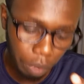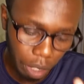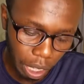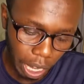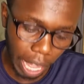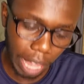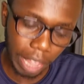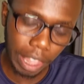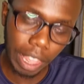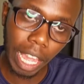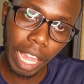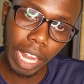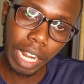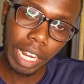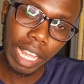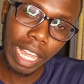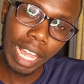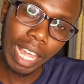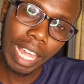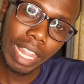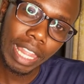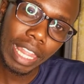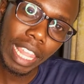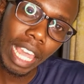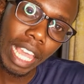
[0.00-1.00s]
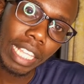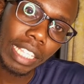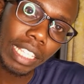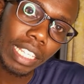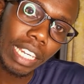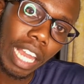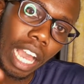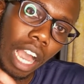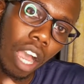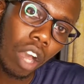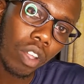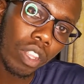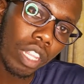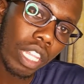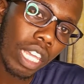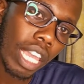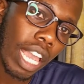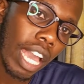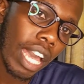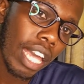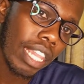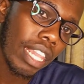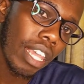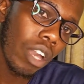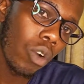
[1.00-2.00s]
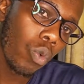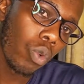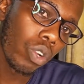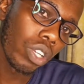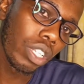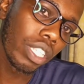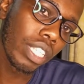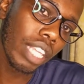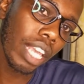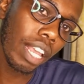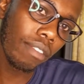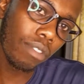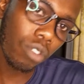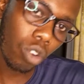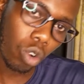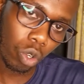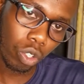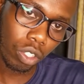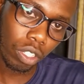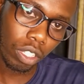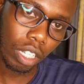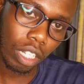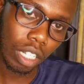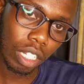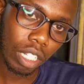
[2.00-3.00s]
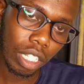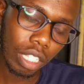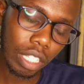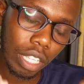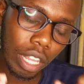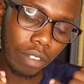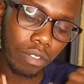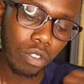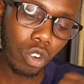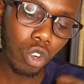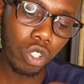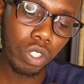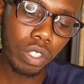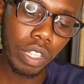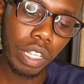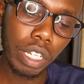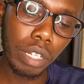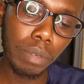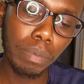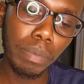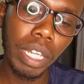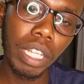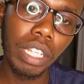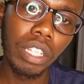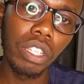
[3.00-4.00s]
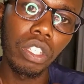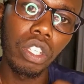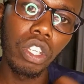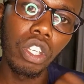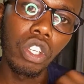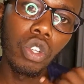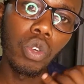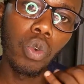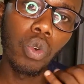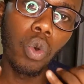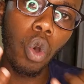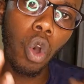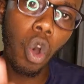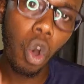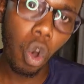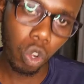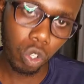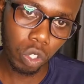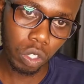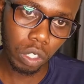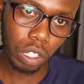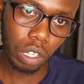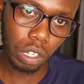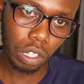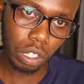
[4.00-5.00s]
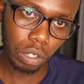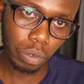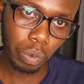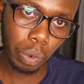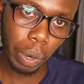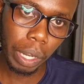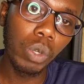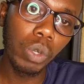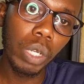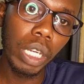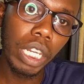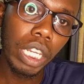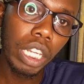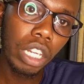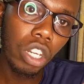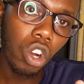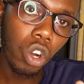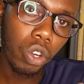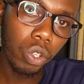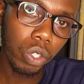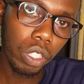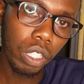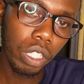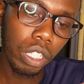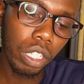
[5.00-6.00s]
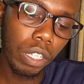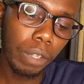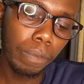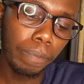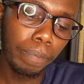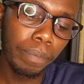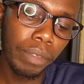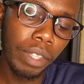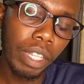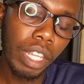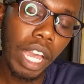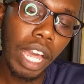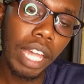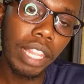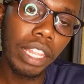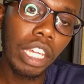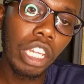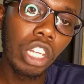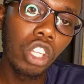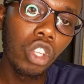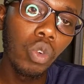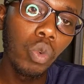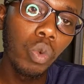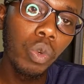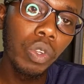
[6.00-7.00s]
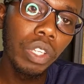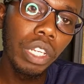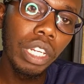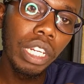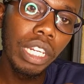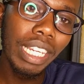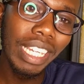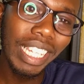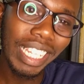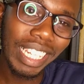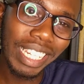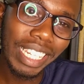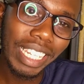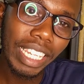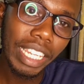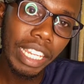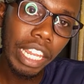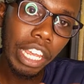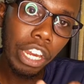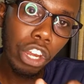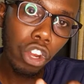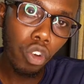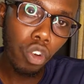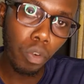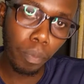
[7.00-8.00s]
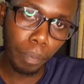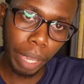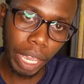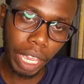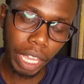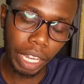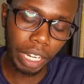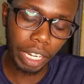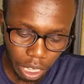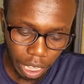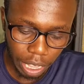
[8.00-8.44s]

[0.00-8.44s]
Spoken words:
And then there is now the other one, self-hosted. Self-hosted means you host it, right? You need hosting and then you will need the domain.